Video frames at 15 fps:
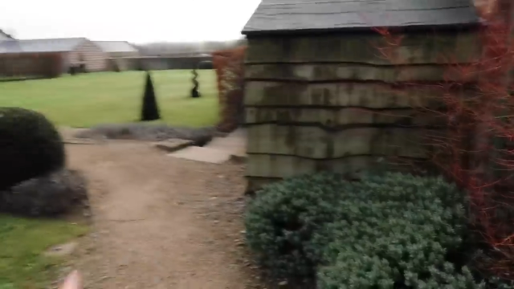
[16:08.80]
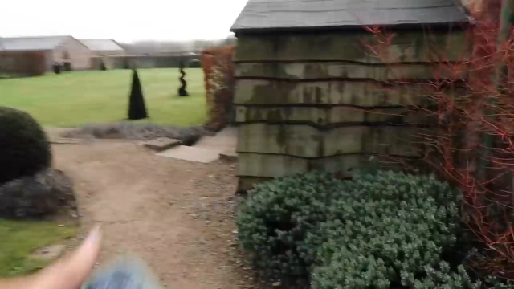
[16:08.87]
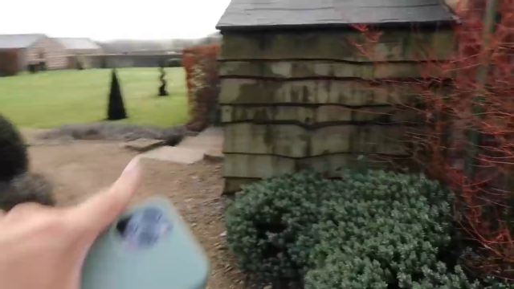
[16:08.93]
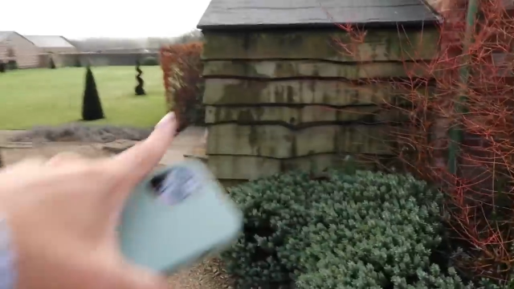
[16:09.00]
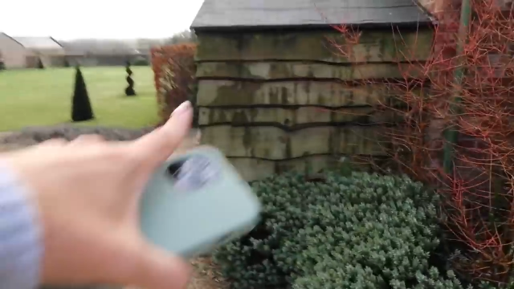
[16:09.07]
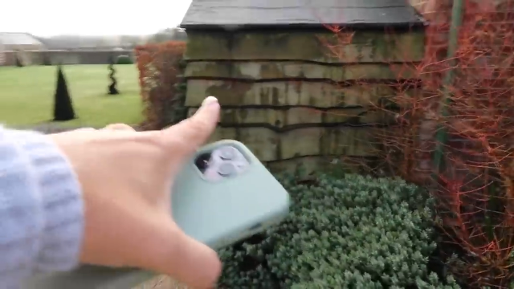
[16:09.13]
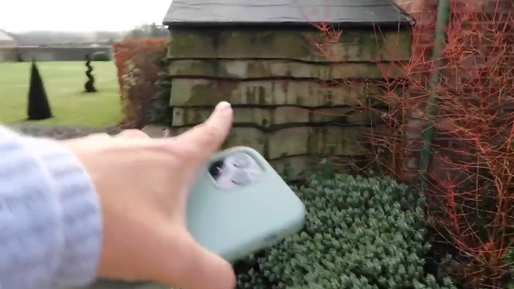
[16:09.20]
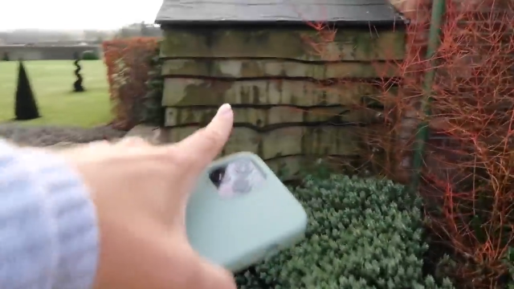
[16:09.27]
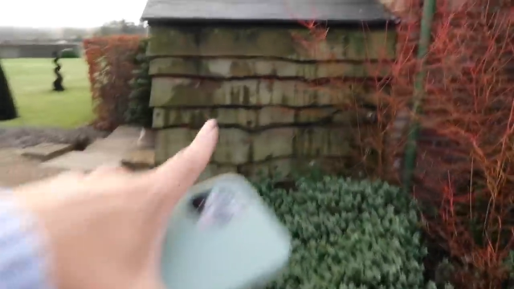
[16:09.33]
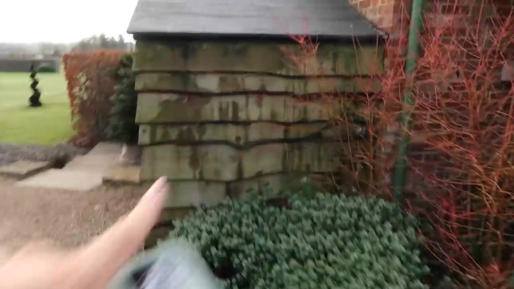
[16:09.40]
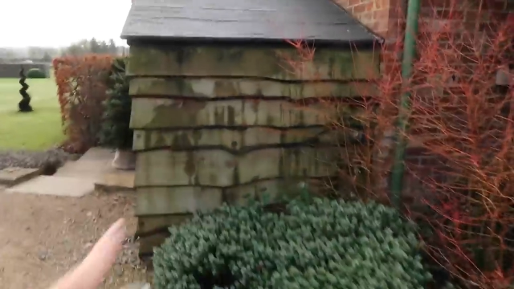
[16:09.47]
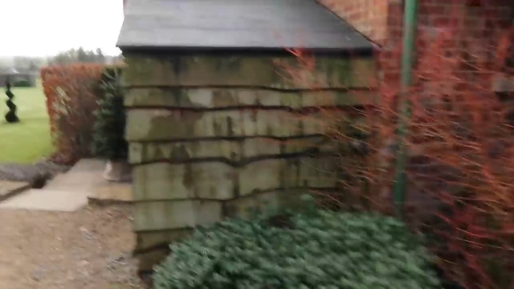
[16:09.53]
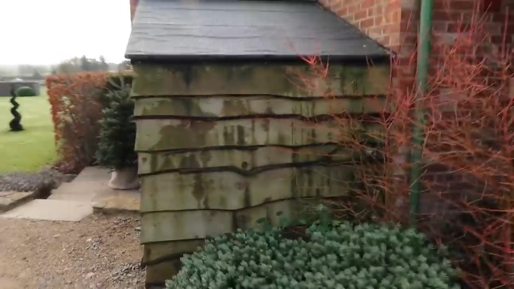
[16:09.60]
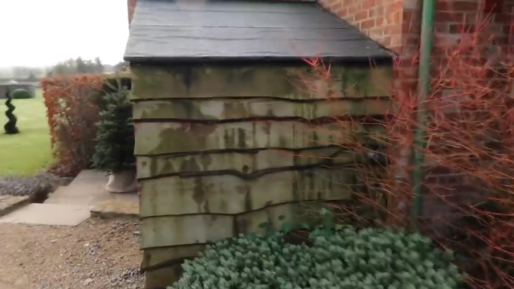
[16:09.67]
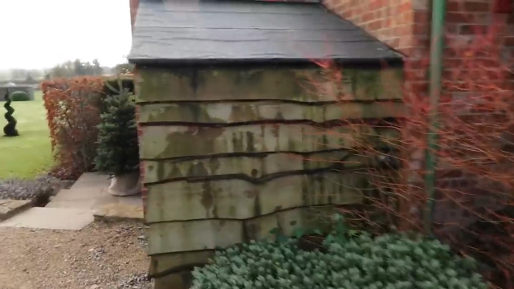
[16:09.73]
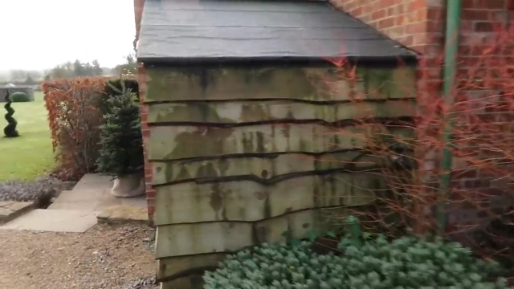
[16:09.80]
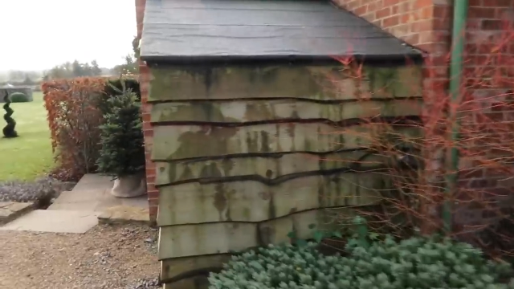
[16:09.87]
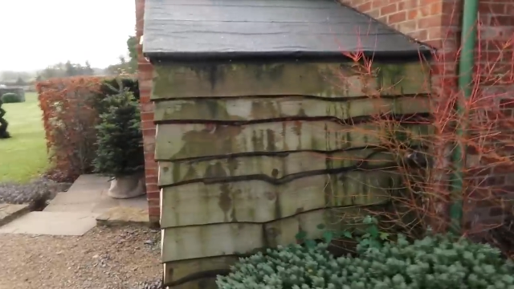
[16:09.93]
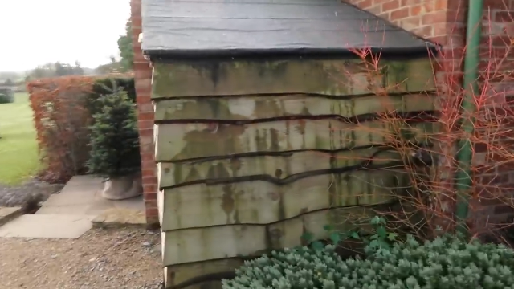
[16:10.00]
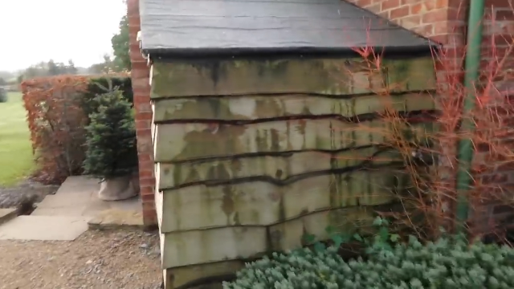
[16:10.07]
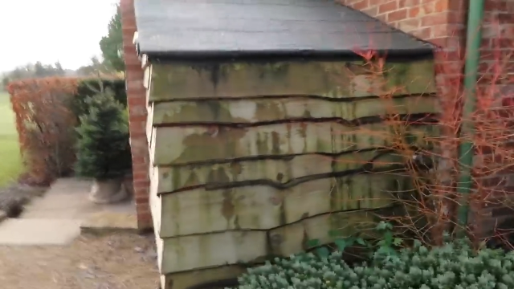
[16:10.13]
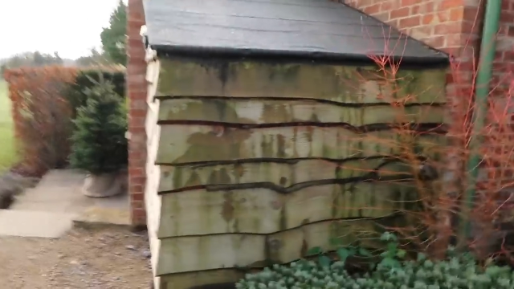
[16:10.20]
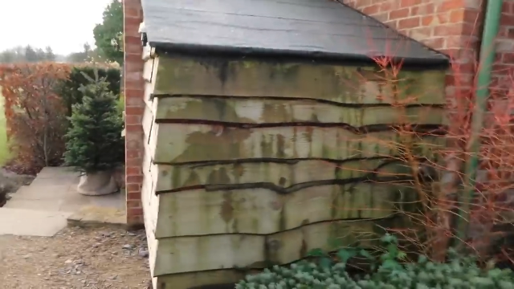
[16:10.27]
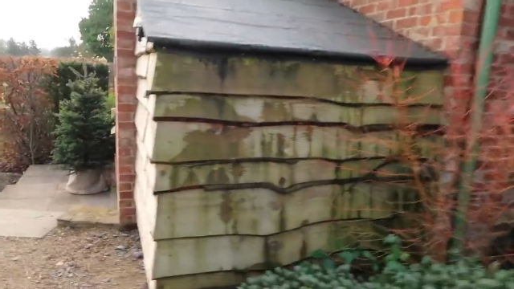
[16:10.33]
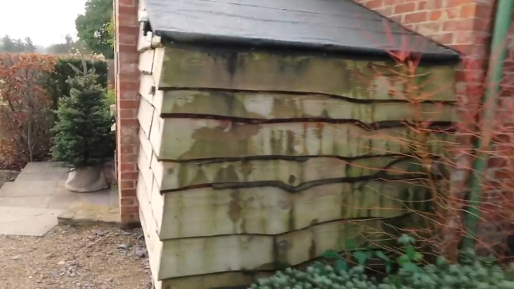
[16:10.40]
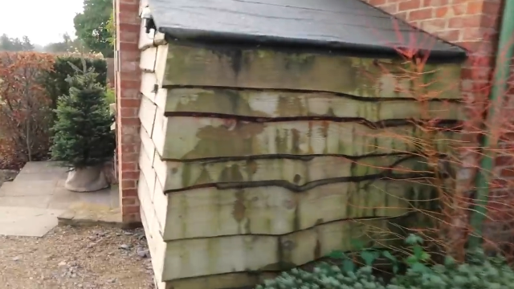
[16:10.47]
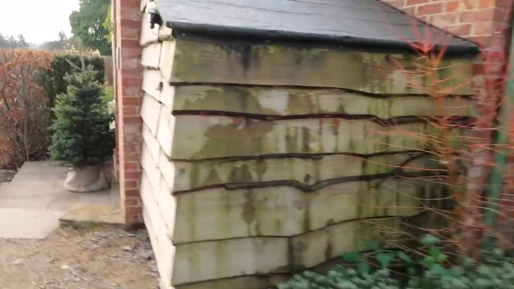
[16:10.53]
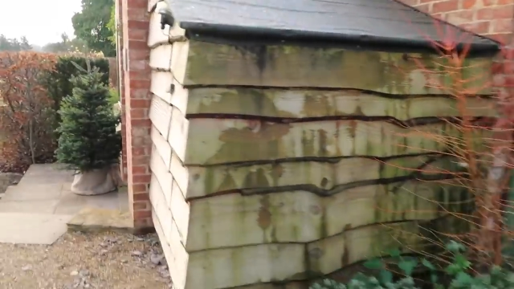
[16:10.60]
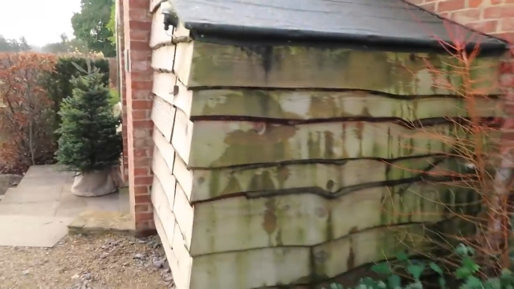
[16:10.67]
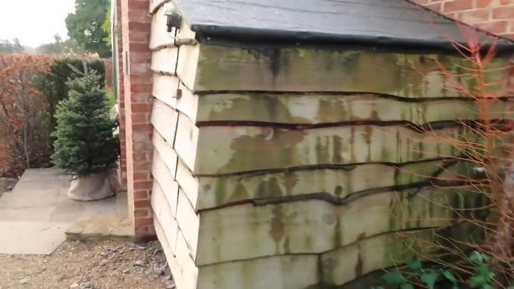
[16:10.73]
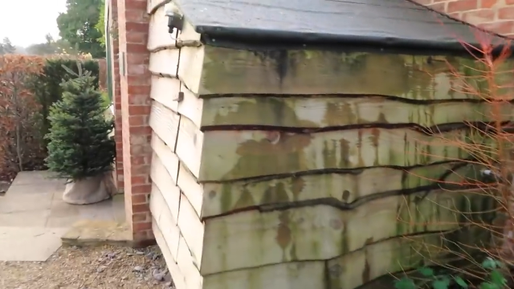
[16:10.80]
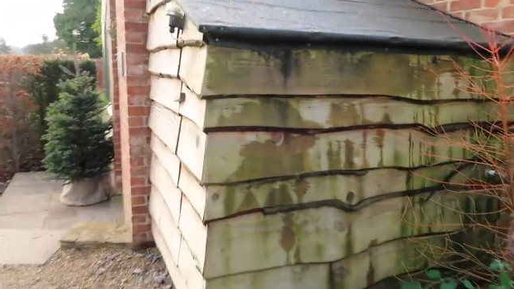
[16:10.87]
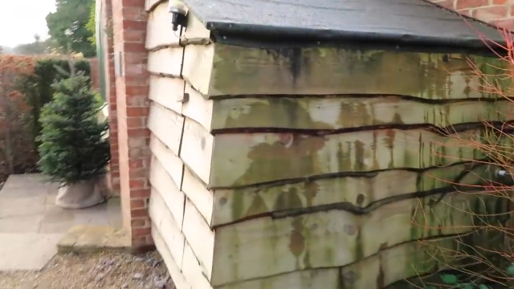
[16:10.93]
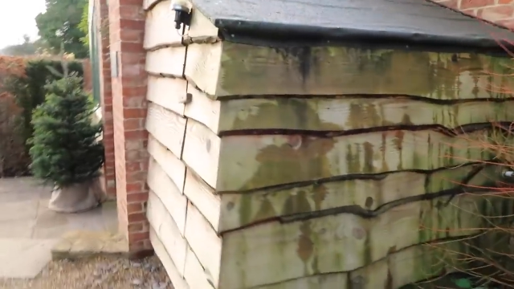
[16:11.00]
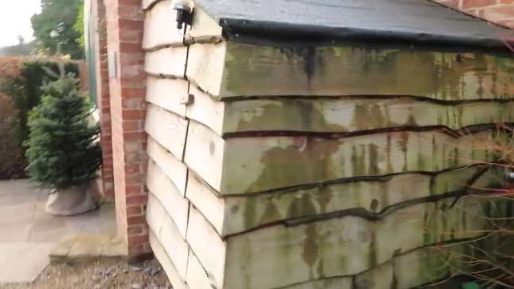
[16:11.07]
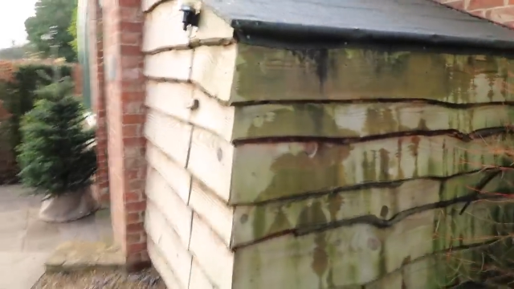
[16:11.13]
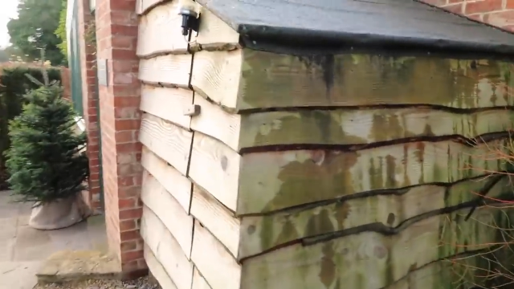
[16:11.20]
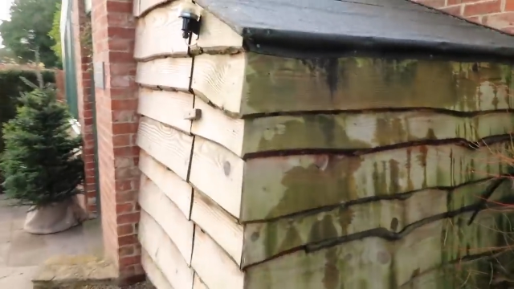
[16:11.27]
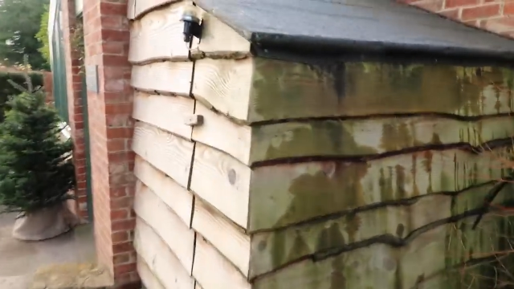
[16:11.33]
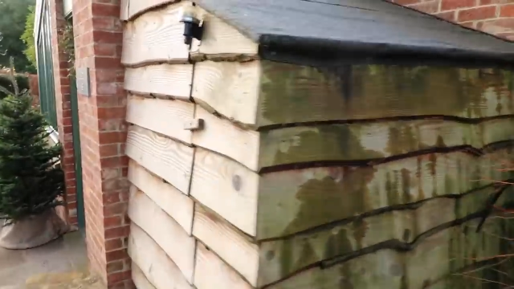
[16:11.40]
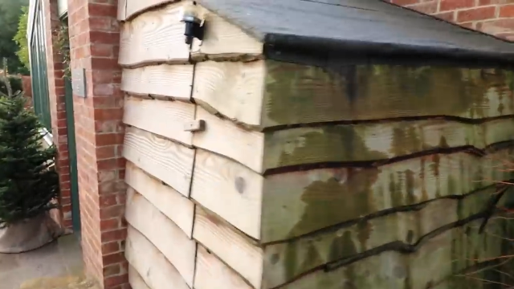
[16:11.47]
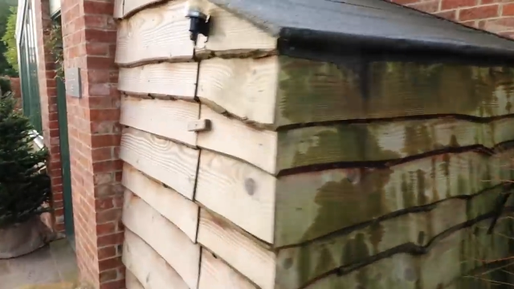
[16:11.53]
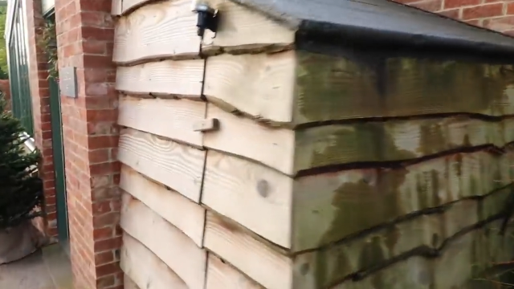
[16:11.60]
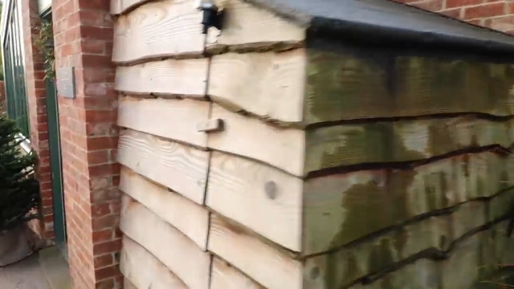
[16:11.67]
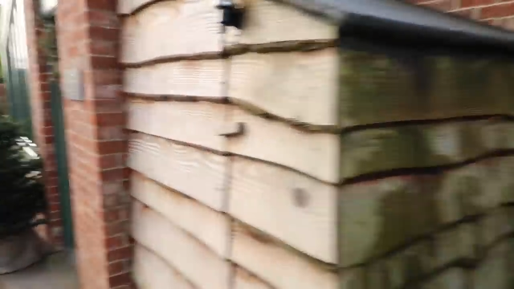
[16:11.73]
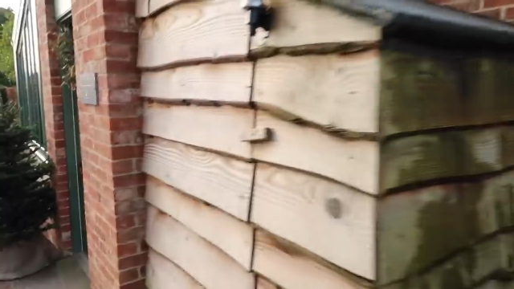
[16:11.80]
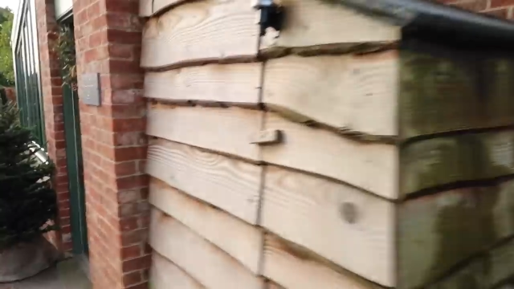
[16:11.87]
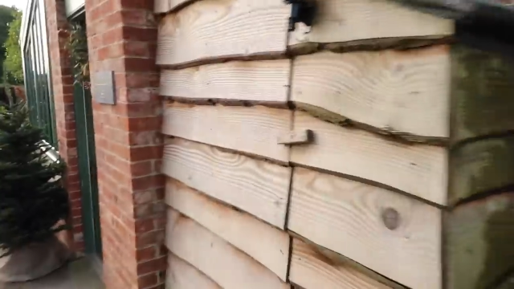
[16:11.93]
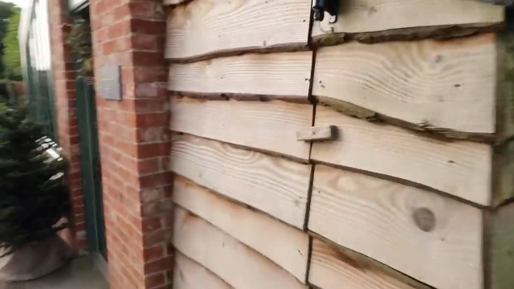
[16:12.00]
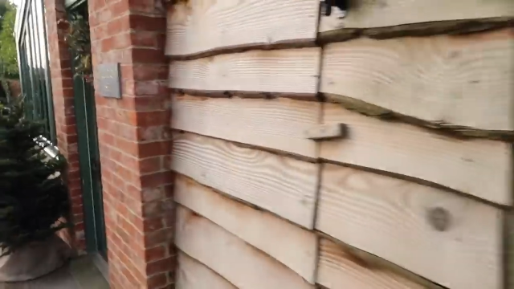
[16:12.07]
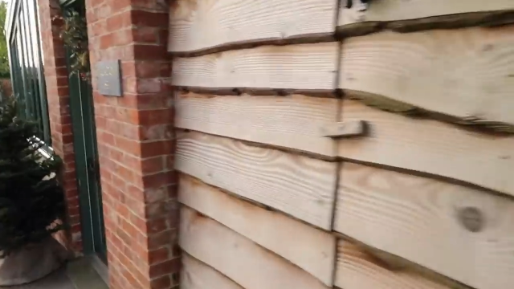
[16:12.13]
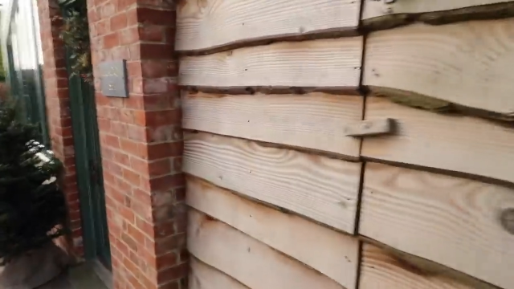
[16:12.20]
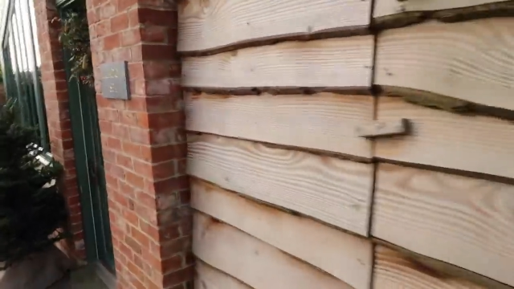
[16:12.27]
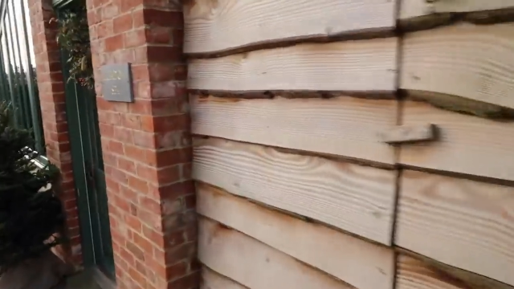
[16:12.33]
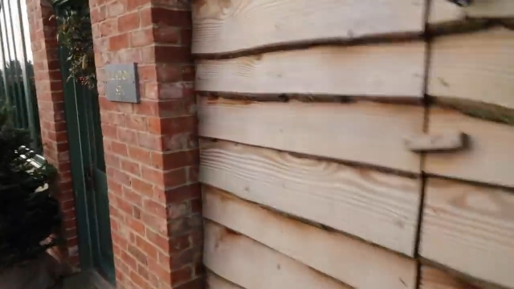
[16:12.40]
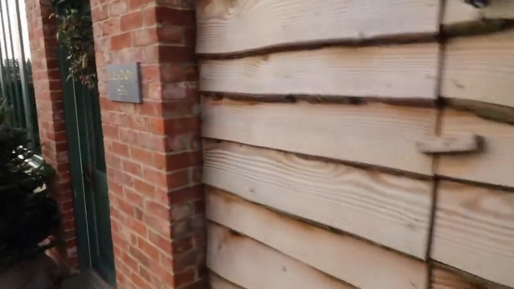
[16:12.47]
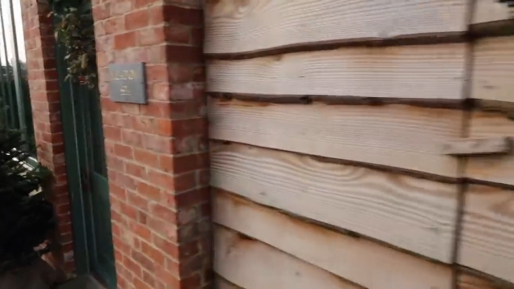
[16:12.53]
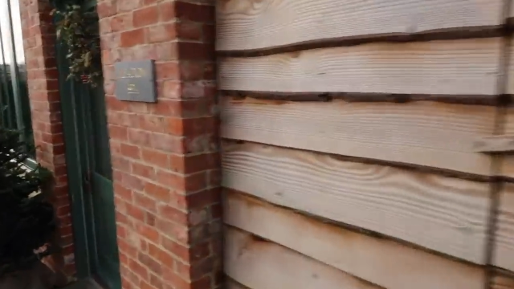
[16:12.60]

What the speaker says: [unreadable: no face in view]